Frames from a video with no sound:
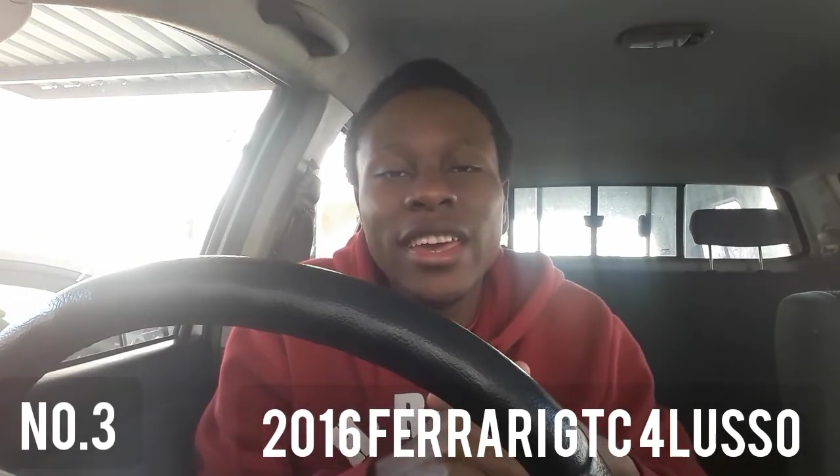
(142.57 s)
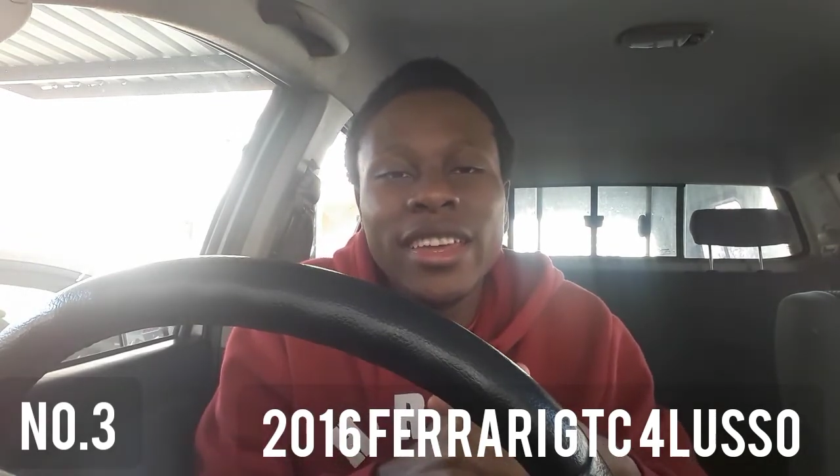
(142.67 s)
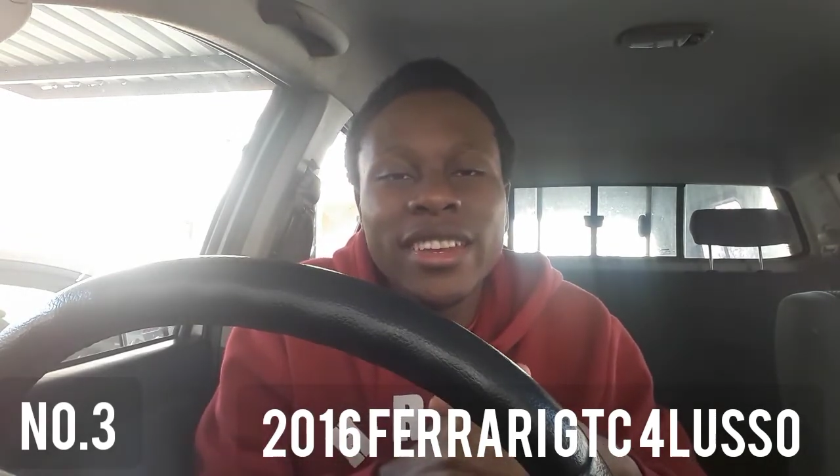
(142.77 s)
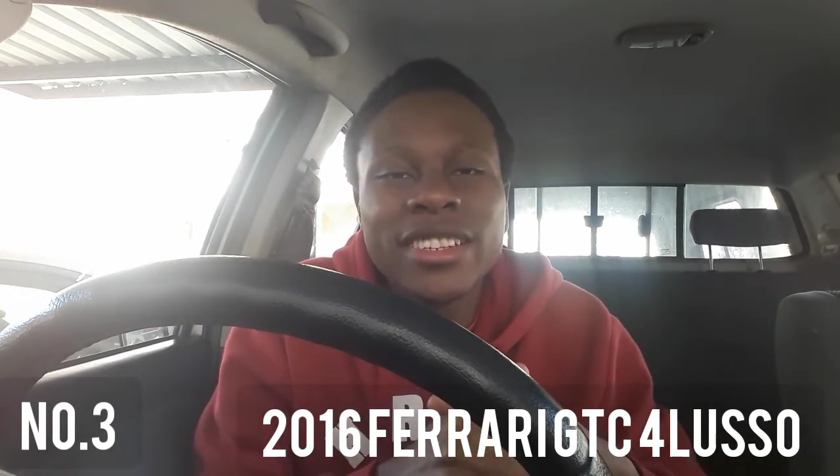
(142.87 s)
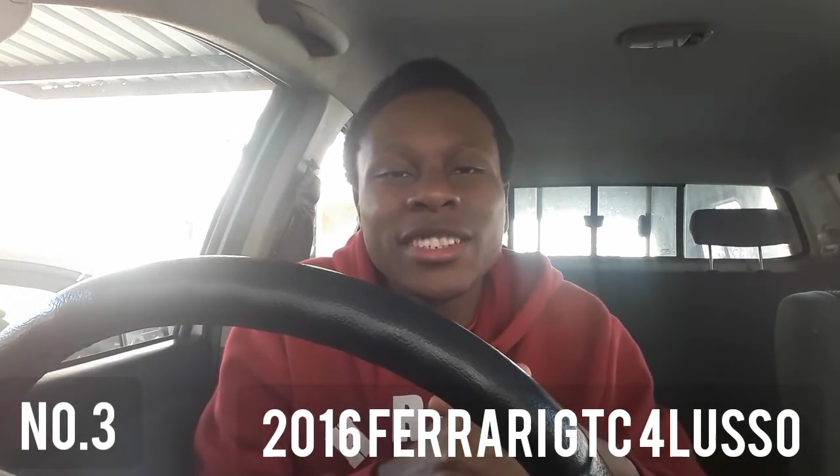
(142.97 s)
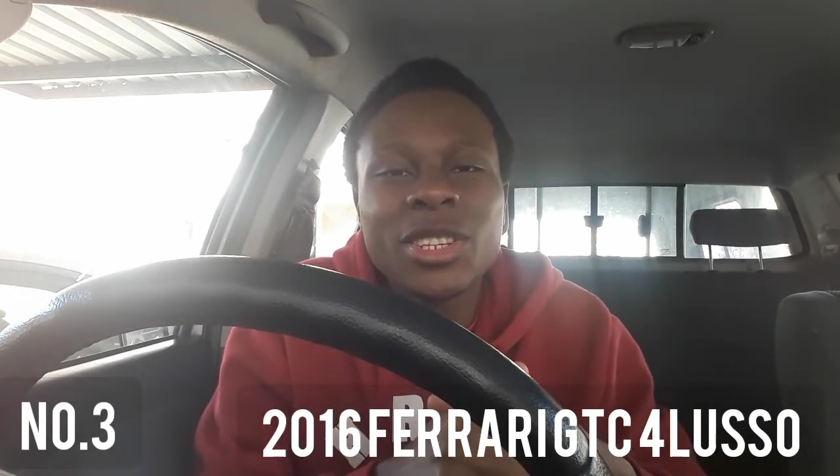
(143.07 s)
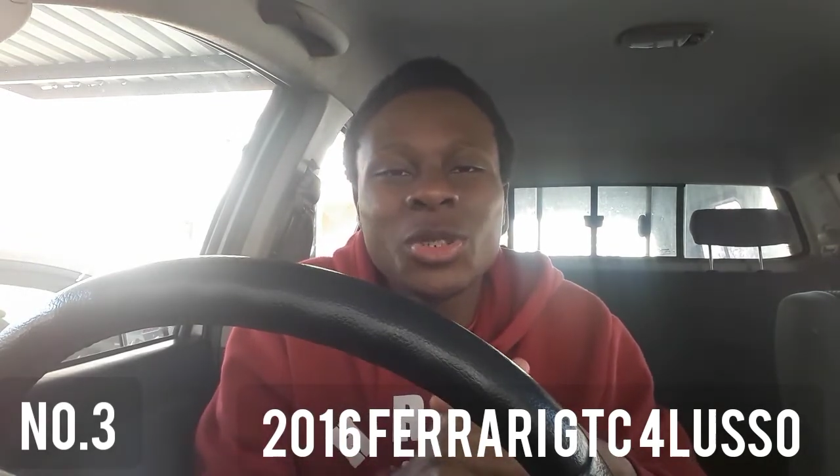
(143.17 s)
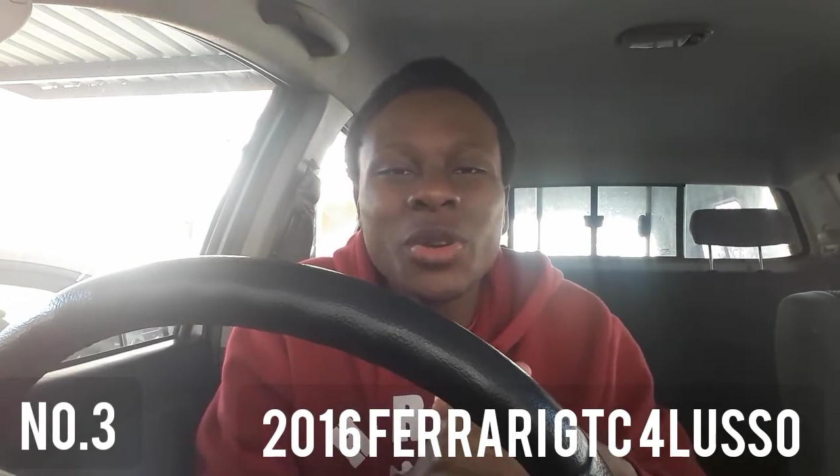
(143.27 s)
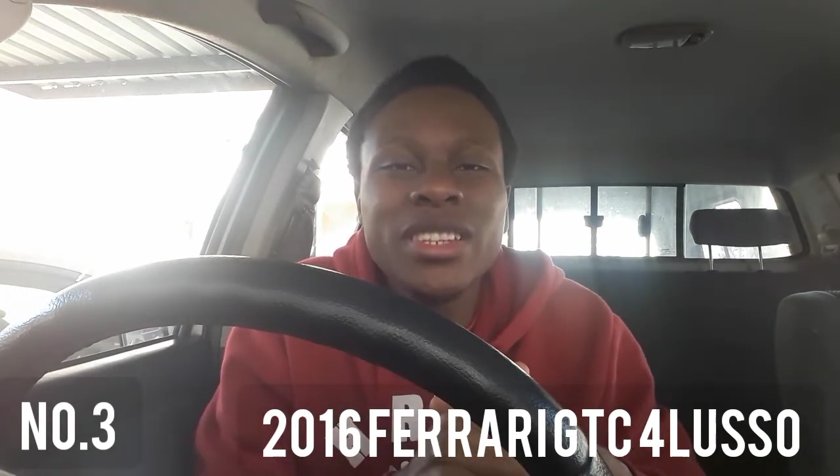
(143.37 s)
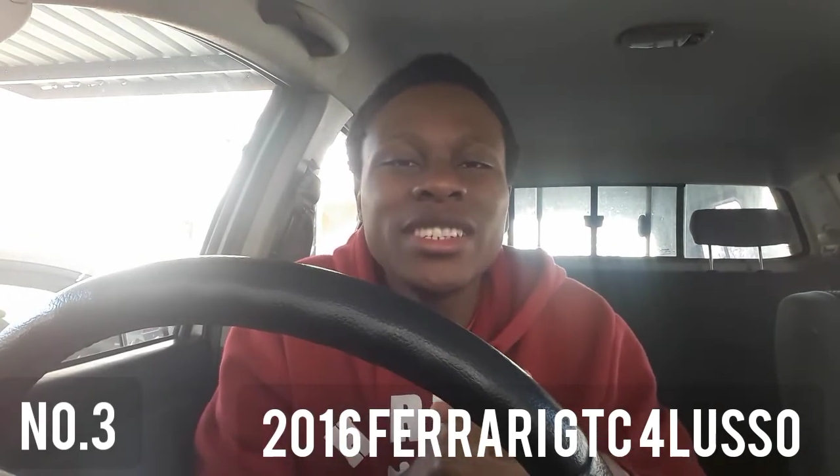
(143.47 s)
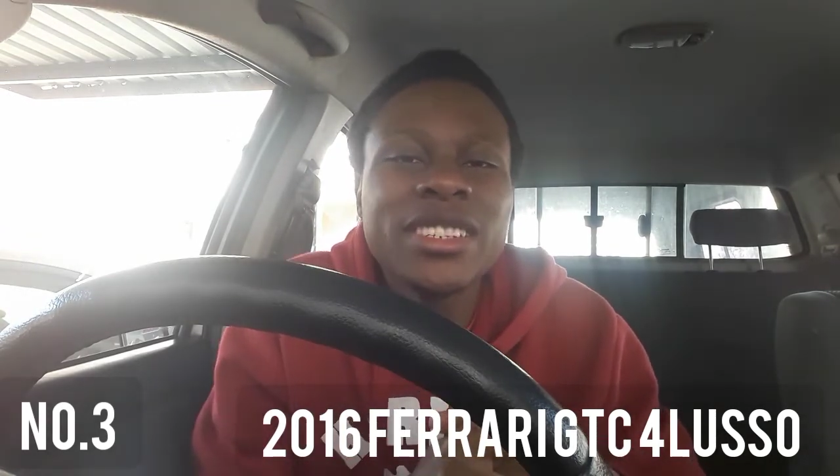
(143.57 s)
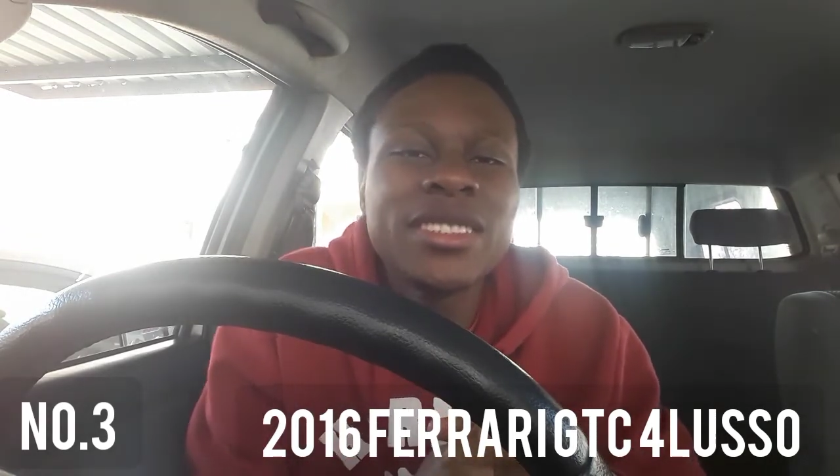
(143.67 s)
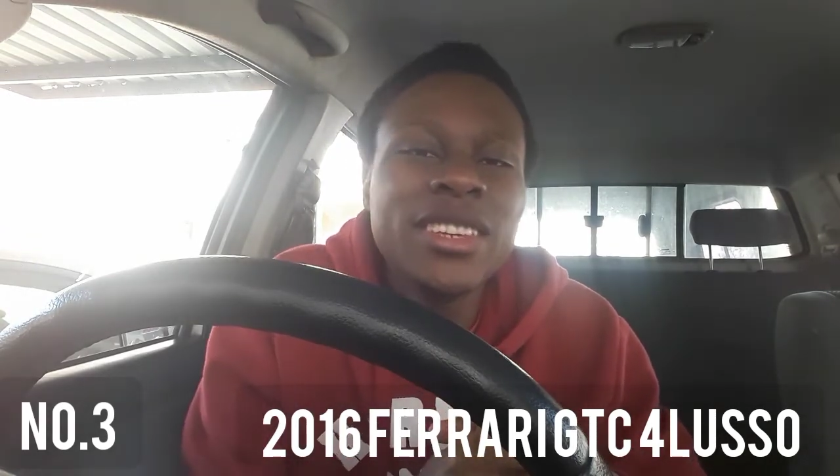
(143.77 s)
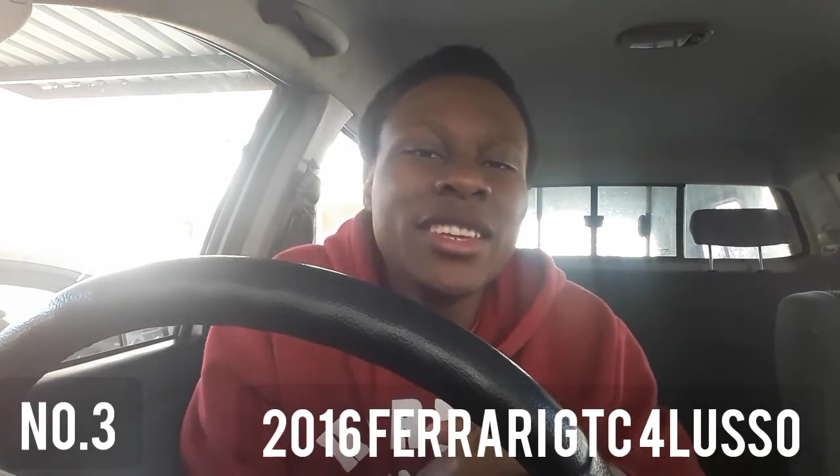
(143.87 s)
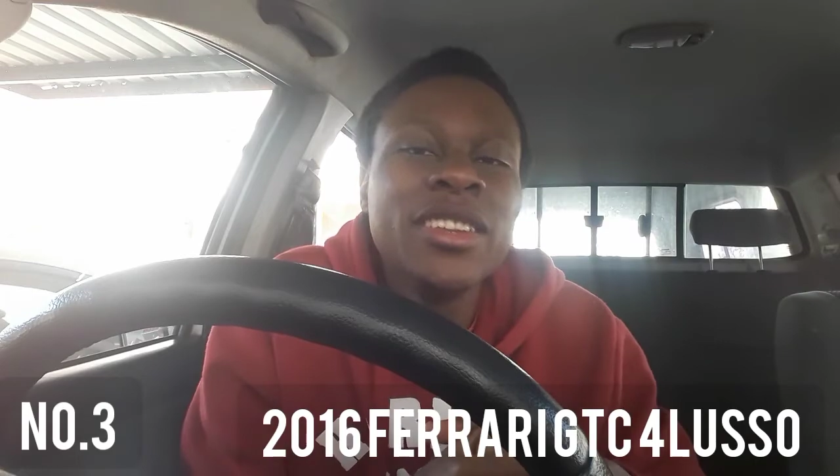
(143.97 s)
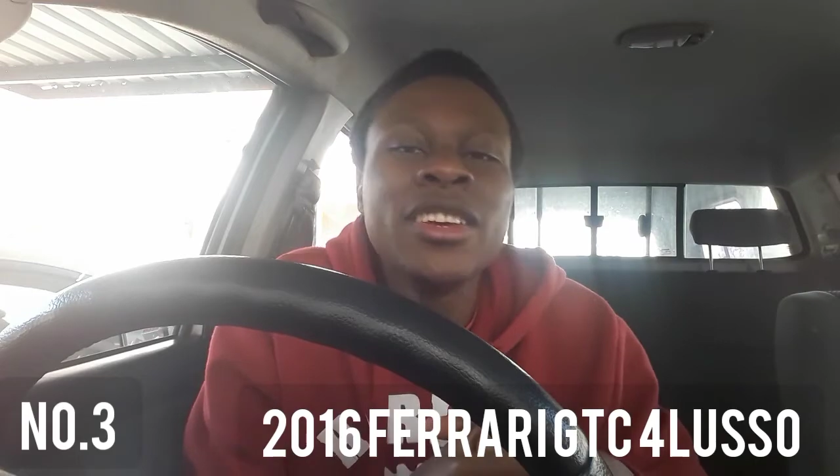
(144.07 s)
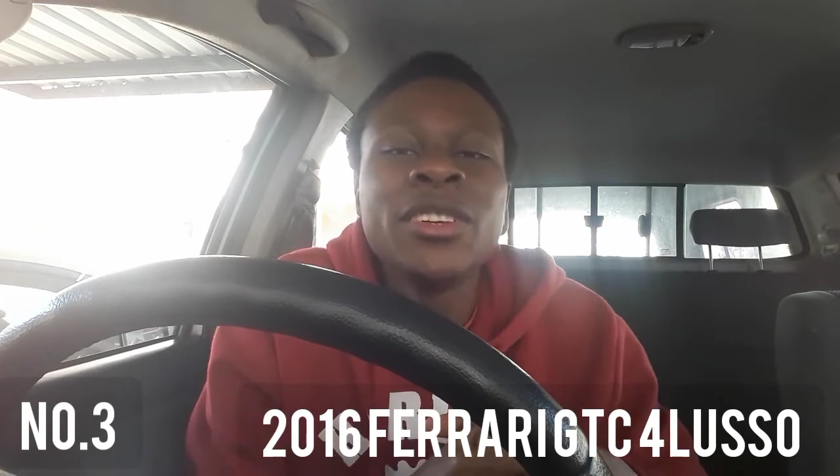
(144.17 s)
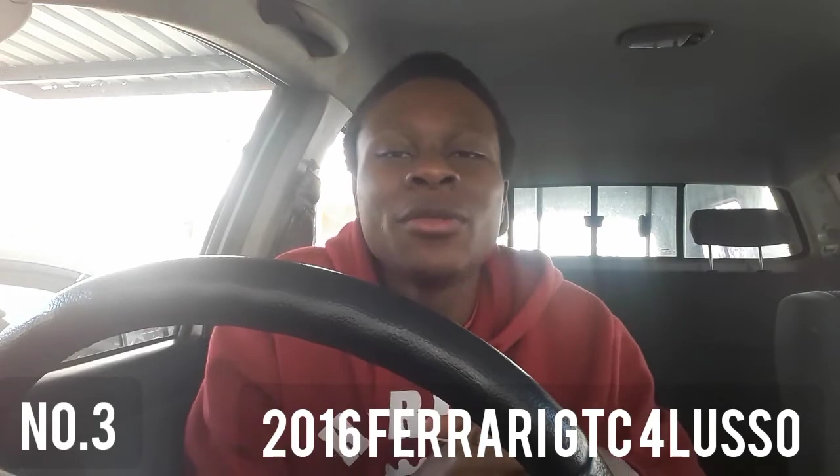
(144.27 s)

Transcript: It is the 2016